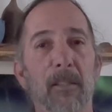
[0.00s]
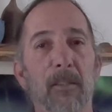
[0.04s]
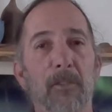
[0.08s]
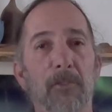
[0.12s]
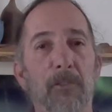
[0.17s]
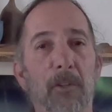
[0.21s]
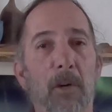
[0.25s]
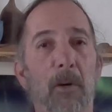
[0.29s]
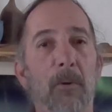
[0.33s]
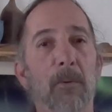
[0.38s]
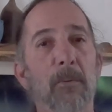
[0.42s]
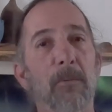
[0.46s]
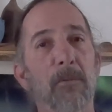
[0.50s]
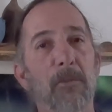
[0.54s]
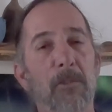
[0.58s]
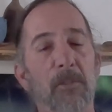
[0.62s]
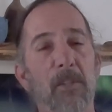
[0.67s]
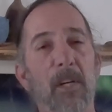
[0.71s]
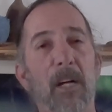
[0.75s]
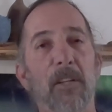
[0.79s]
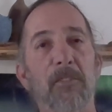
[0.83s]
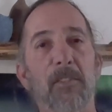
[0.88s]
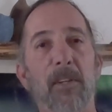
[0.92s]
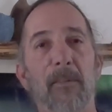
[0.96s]
So you
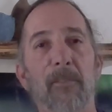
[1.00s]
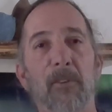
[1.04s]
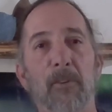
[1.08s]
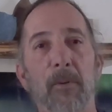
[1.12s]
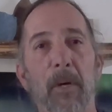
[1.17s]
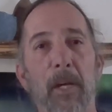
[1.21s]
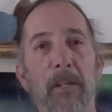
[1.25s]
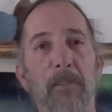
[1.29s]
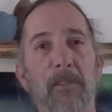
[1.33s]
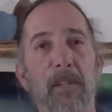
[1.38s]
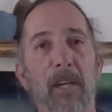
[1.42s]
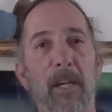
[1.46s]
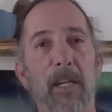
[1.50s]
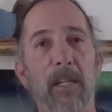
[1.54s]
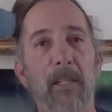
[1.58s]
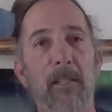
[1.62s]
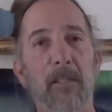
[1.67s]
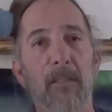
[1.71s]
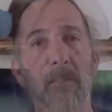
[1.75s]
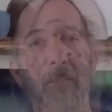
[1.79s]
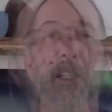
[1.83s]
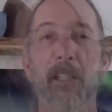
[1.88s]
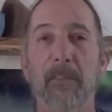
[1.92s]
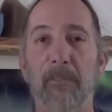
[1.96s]
guys have a great day.
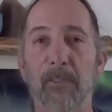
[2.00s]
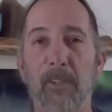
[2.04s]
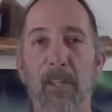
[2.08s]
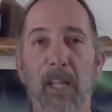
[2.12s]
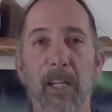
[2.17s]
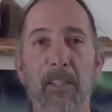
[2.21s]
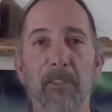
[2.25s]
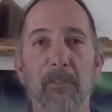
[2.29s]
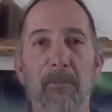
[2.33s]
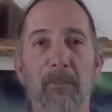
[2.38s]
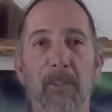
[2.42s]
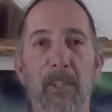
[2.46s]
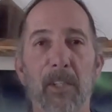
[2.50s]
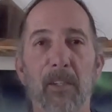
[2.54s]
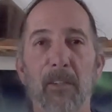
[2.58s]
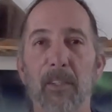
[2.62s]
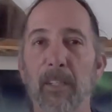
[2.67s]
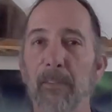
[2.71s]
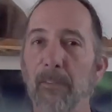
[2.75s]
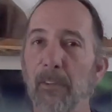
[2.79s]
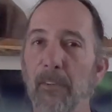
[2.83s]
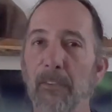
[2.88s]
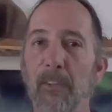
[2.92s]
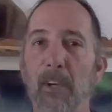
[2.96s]
If you liked the video,
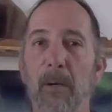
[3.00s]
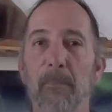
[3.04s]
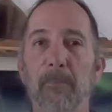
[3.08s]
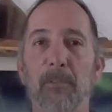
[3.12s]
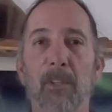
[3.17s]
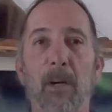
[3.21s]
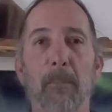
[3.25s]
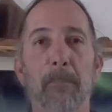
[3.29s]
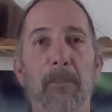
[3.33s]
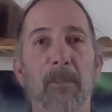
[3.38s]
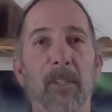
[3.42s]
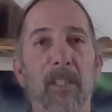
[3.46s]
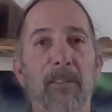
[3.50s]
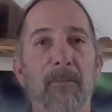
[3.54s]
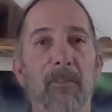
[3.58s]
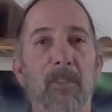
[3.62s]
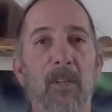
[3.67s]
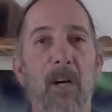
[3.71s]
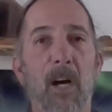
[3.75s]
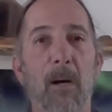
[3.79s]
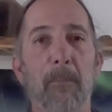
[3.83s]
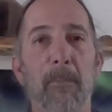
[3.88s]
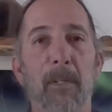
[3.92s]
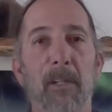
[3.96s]
give it a thumbs up and leave a
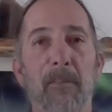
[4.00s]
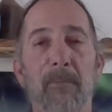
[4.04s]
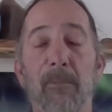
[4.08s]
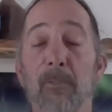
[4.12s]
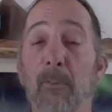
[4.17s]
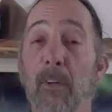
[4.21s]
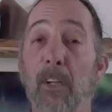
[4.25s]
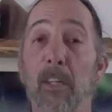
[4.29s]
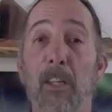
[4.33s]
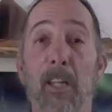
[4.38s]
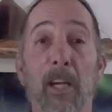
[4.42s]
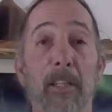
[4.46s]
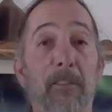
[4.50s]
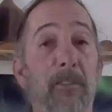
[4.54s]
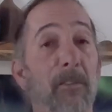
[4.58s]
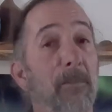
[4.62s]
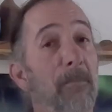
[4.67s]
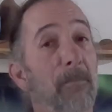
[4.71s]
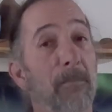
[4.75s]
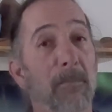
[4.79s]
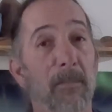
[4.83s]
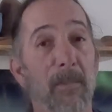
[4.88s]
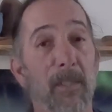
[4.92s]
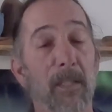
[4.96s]
comment. If you really liked it,
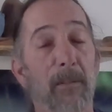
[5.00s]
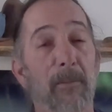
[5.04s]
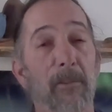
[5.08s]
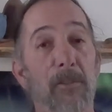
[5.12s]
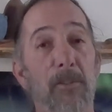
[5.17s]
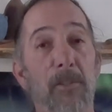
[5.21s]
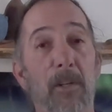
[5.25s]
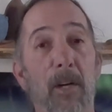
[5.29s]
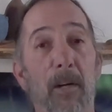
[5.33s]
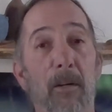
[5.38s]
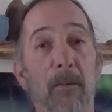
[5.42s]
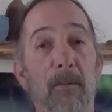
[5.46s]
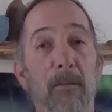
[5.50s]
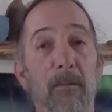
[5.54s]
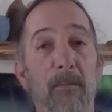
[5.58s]
give it a share.